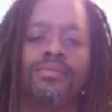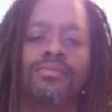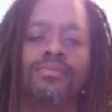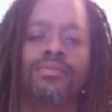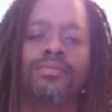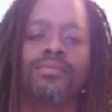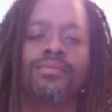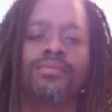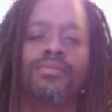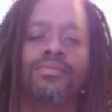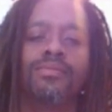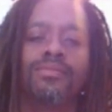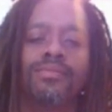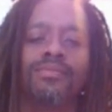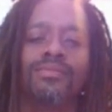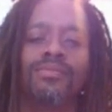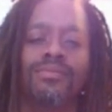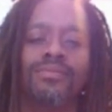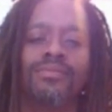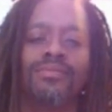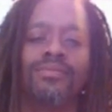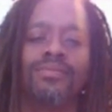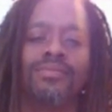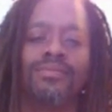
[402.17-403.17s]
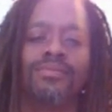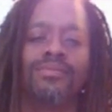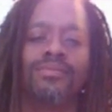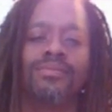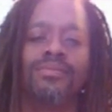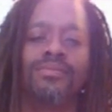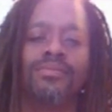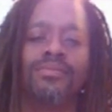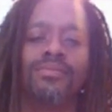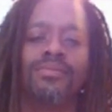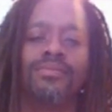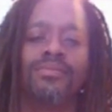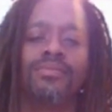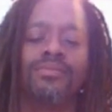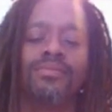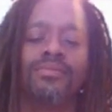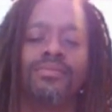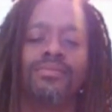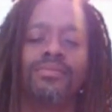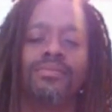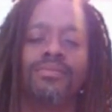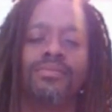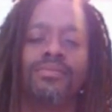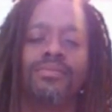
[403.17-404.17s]

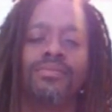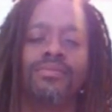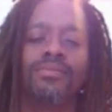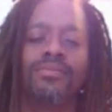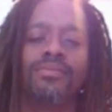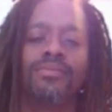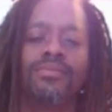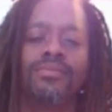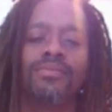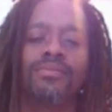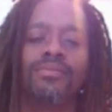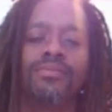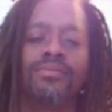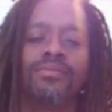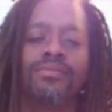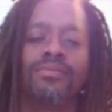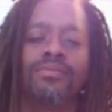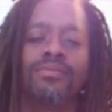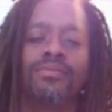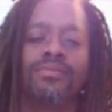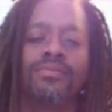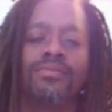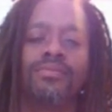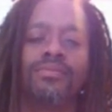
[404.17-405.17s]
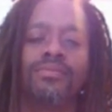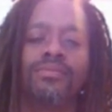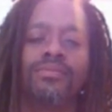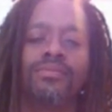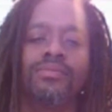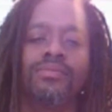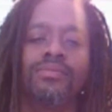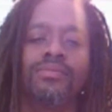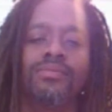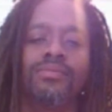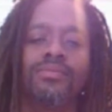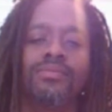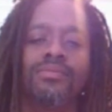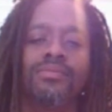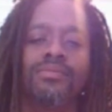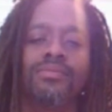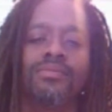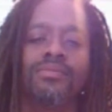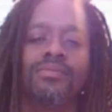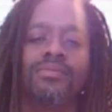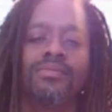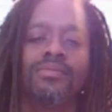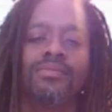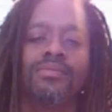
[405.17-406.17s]

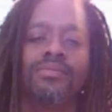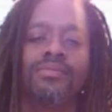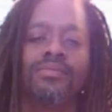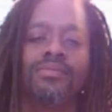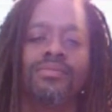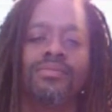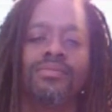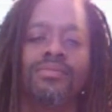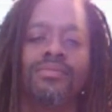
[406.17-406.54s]
(silent)